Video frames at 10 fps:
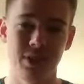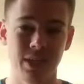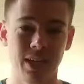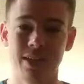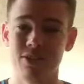to
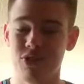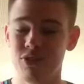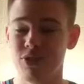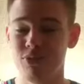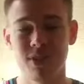get his
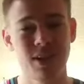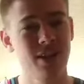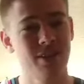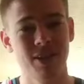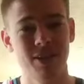jersey
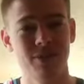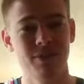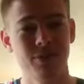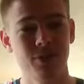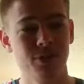retired
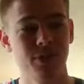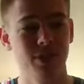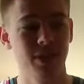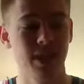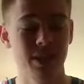for
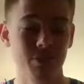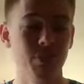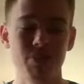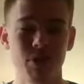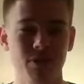as a
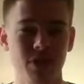member